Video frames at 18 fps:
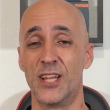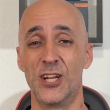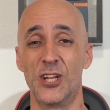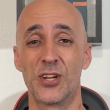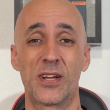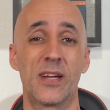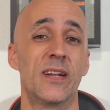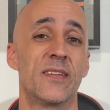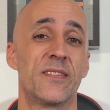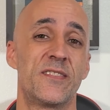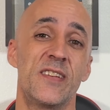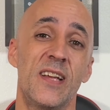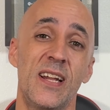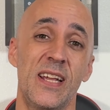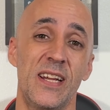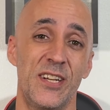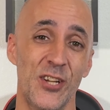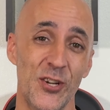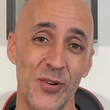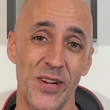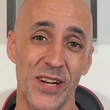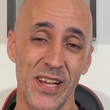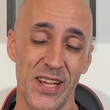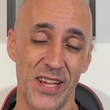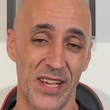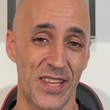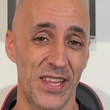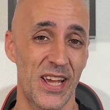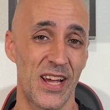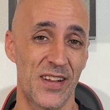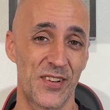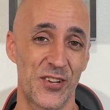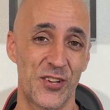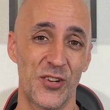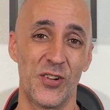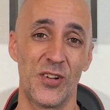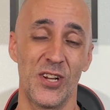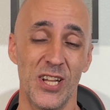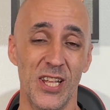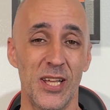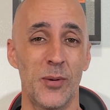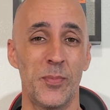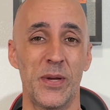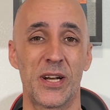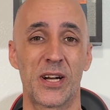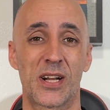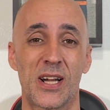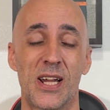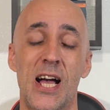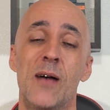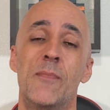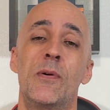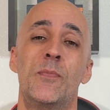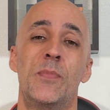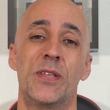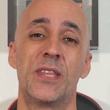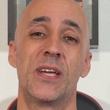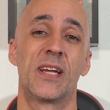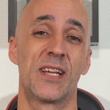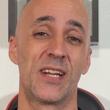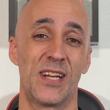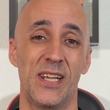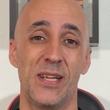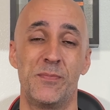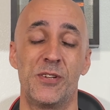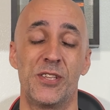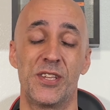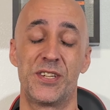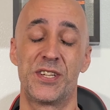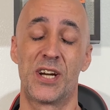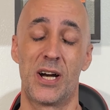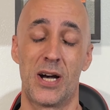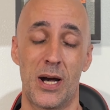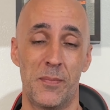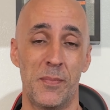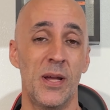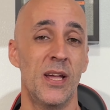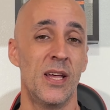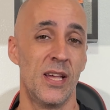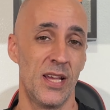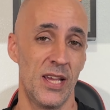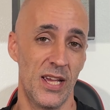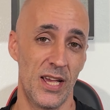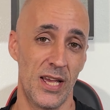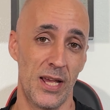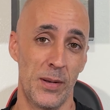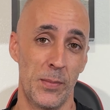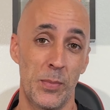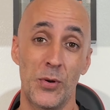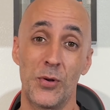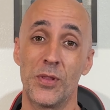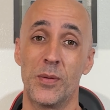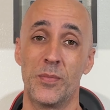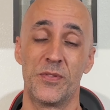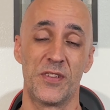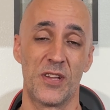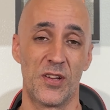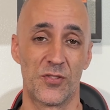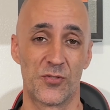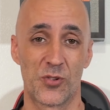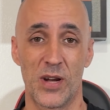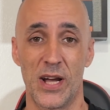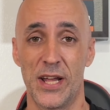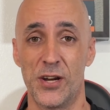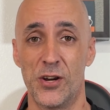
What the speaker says: look kind of silly doing it and they have to do a little bit of climbing, but they can leap to the top and pull themselves right